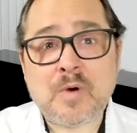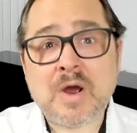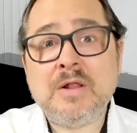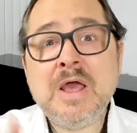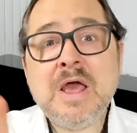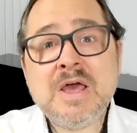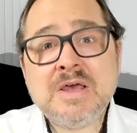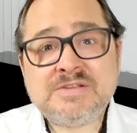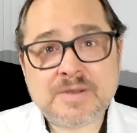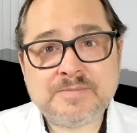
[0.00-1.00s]
While
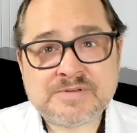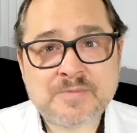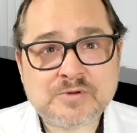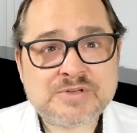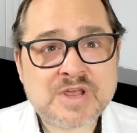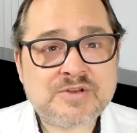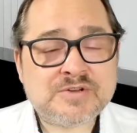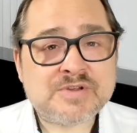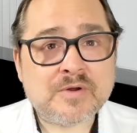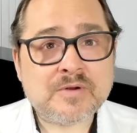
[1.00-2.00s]
some small
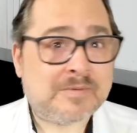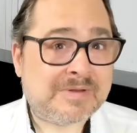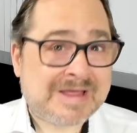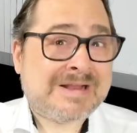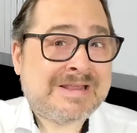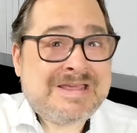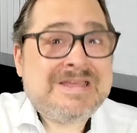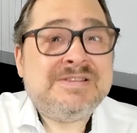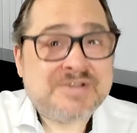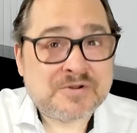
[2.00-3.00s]
changes are likely
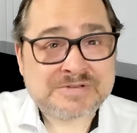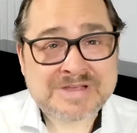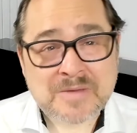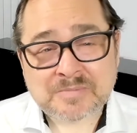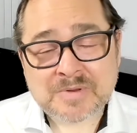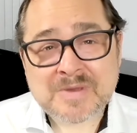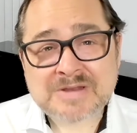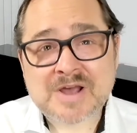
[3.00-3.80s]
easier to implement,